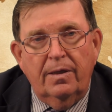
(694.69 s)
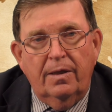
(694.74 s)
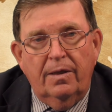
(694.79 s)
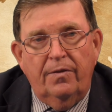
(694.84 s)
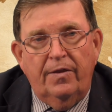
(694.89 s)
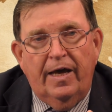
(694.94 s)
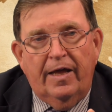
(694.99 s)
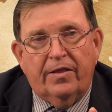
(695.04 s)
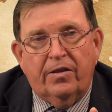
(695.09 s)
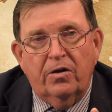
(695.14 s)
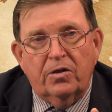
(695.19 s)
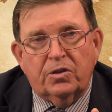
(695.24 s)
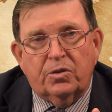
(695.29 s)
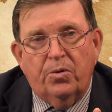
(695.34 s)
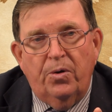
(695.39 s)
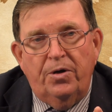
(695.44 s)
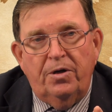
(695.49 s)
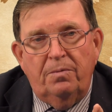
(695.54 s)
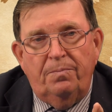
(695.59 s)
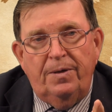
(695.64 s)
that there's
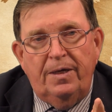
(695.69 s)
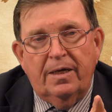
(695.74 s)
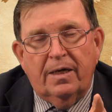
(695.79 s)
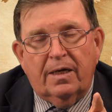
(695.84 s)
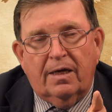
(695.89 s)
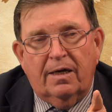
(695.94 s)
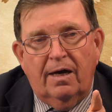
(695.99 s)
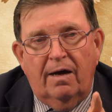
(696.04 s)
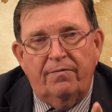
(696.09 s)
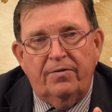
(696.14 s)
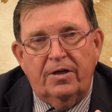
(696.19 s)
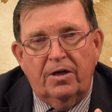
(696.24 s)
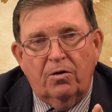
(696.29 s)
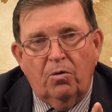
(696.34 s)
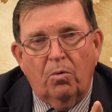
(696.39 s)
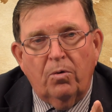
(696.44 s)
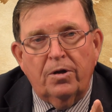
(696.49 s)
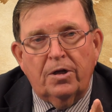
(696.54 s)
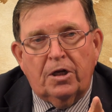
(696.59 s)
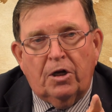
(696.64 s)
going to be a covenant
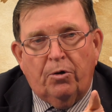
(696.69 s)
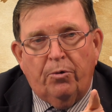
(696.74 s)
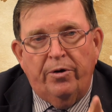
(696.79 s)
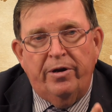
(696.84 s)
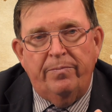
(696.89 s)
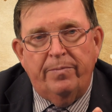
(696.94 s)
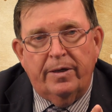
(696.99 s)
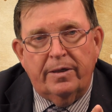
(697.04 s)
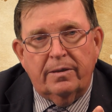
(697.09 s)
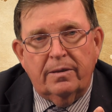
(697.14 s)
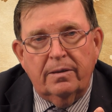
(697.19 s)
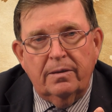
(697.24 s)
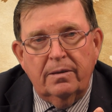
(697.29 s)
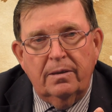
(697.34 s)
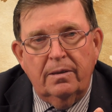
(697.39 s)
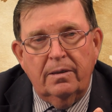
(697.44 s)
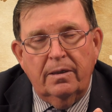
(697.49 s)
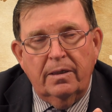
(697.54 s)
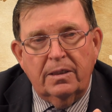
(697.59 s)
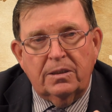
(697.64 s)
or an agreement
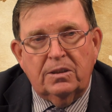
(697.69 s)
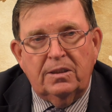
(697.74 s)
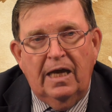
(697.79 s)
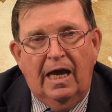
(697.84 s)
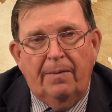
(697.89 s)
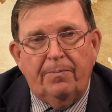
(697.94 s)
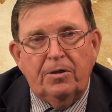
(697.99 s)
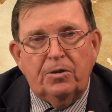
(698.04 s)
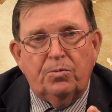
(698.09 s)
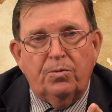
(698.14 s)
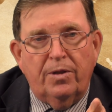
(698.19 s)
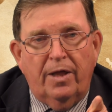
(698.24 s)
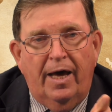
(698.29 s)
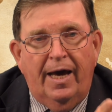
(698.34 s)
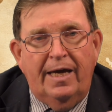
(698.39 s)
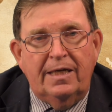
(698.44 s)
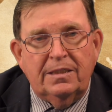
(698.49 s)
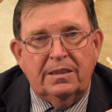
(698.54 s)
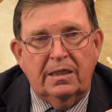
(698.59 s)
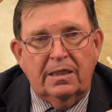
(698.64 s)
established with
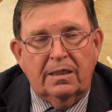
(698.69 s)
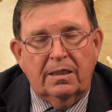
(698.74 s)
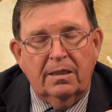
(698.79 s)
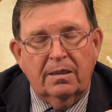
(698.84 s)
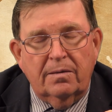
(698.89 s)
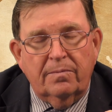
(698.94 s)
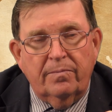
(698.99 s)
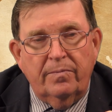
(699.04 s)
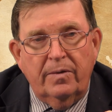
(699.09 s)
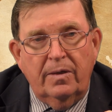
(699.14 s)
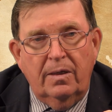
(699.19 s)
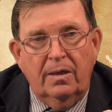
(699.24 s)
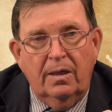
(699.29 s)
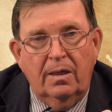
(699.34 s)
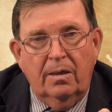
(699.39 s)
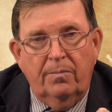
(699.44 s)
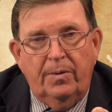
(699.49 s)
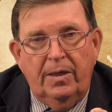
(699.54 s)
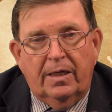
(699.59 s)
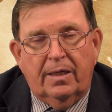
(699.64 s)
Isaac.
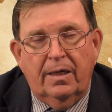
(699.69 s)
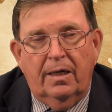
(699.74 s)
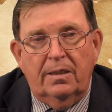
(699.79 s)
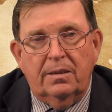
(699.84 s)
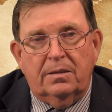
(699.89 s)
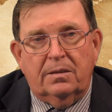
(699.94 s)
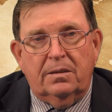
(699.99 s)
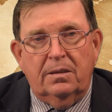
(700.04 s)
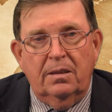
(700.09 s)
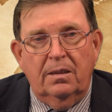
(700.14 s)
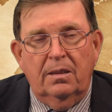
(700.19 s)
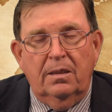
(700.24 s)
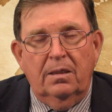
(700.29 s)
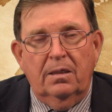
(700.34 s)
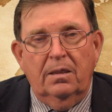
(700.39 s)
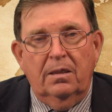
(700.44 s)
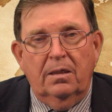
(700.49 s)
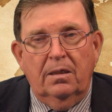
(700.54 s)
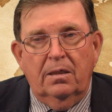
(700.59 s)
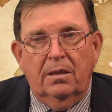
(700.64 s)
Because
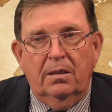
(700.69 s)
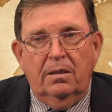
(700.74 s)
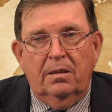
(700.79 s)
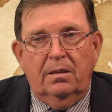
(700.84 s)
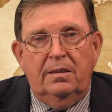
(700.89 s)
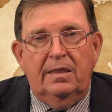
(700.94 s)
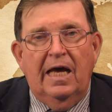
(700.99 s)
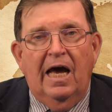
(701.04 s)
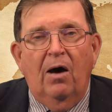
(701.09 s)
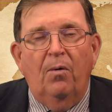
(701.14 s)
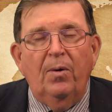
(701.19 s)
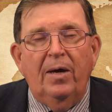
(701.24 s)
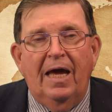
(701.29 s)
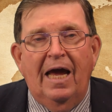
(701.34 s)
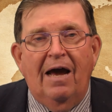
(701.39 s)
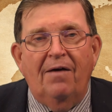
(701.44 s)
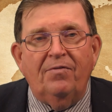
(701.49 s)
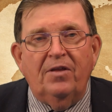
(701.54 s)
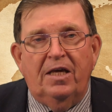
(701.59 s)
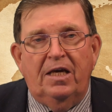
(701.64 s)
now we
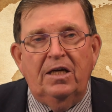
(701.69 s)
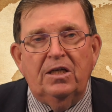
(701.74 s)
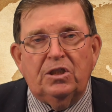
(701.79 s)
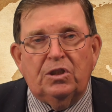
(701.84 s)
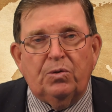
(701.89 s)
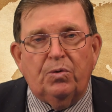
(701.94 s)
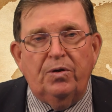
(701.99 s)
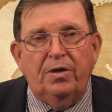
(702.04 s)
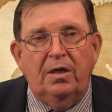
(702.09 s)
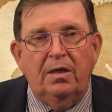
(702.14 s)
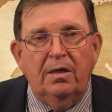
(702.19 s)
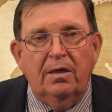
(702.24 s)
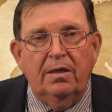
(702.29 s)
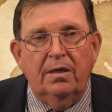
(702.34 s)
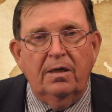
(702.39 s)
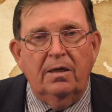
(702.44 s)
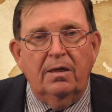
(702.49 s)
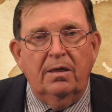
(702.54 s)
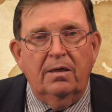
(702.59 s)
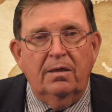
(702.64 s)
have the history
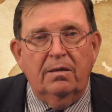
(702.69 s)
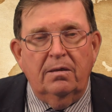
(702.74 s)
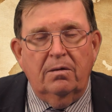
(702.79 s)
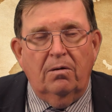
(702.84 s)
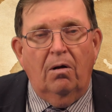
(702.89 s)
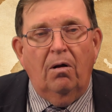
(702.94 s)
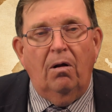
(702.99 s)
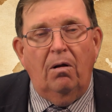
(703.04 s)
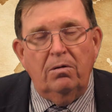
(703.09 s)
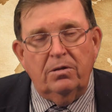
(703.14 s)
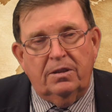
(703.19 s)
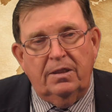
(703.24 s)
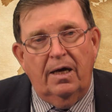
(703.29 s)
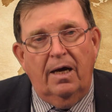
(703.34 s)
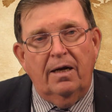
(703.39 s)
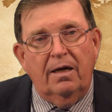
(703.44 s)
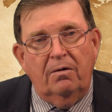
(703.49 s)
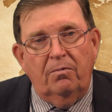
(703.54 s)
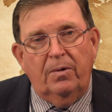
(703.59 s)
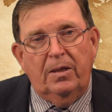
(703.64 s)
all
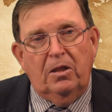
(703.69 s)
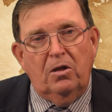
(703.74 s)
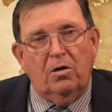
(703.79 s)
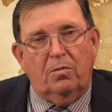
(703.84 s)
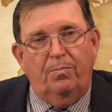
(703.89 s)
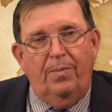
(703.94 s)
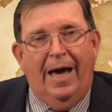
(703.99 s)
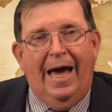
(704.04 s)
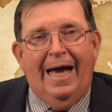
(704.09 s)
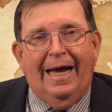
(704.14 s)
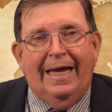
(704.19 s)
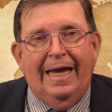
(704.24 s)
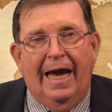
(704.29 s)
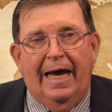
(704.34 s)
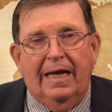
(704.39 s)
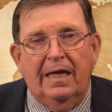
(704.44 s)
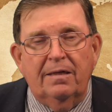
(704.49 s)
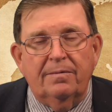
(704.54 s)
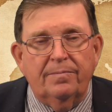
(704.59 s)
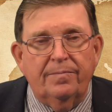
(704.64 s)
done and we look back at
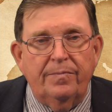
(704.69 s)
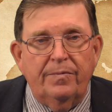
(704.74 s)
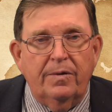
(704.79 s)
it.